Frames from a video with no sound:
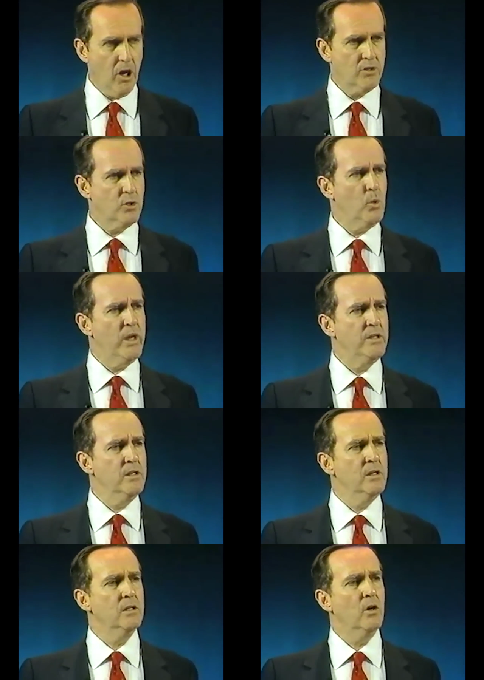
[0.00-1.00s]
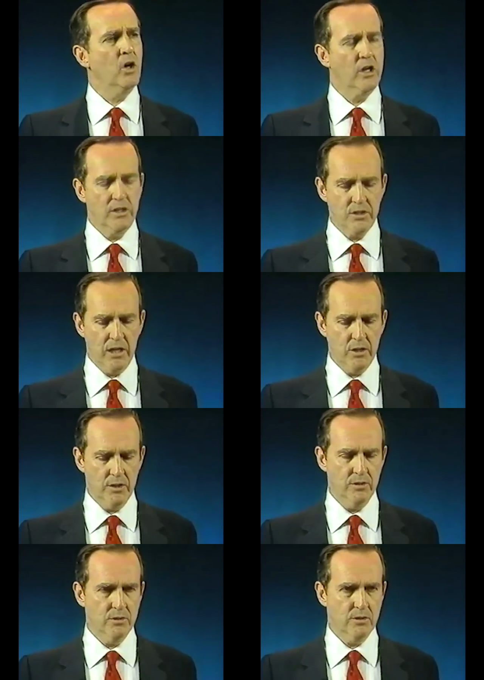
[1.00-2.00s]
are twin
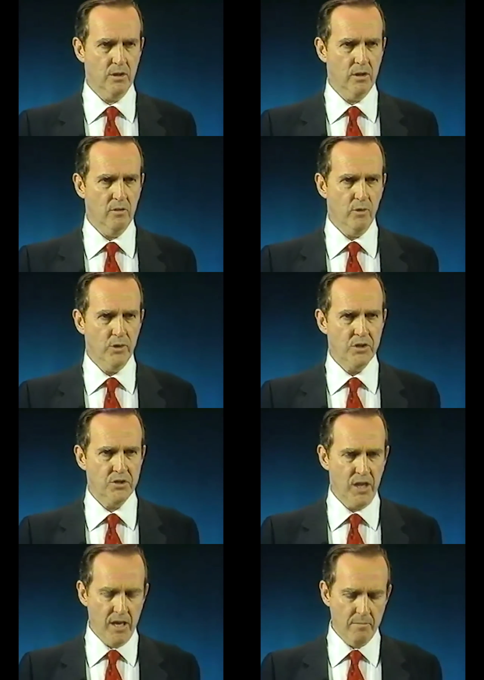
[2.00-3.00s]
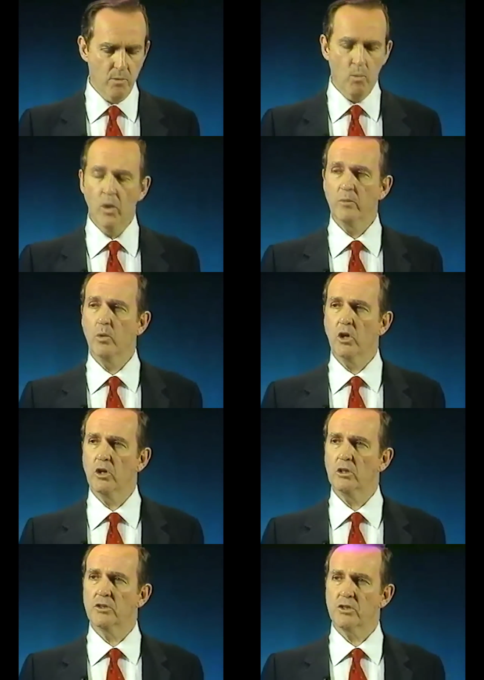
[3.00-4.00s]
organizations for the same one
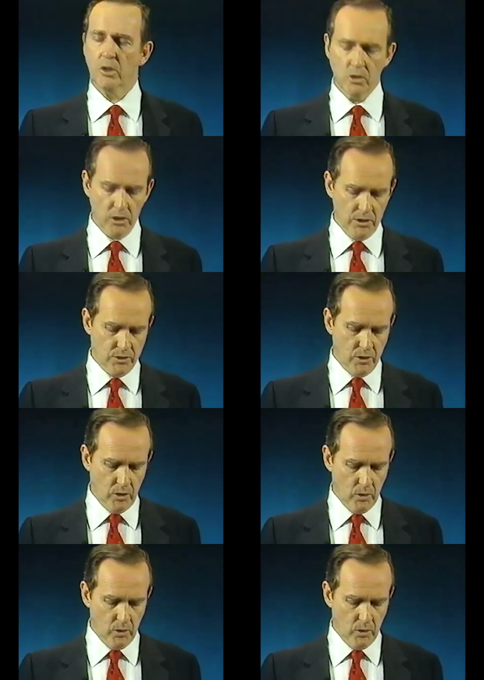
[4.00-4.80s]
world socialist